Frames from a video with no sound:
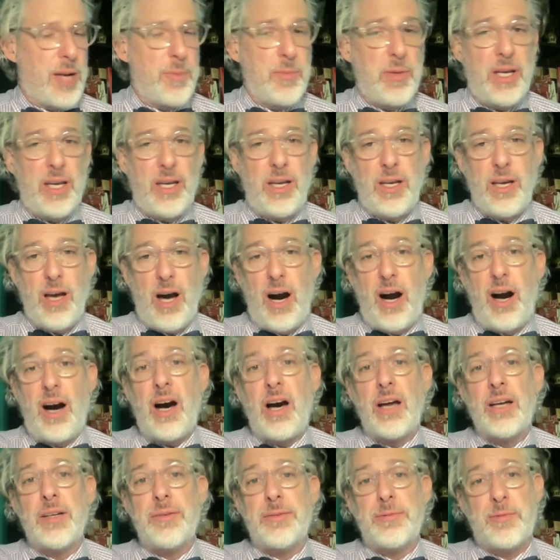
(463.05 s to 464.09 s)
to be
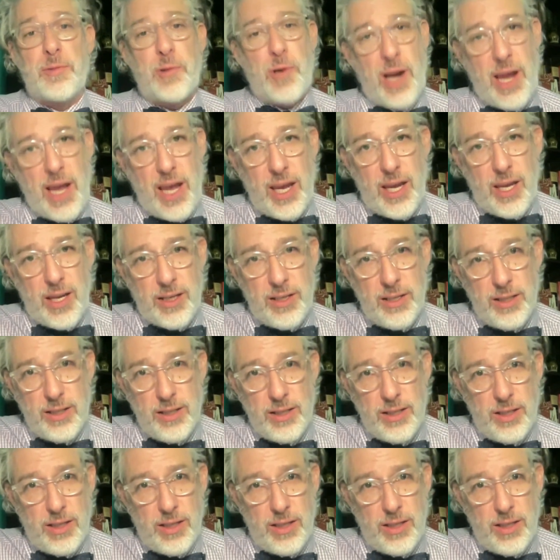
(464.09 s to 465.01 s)
unafraid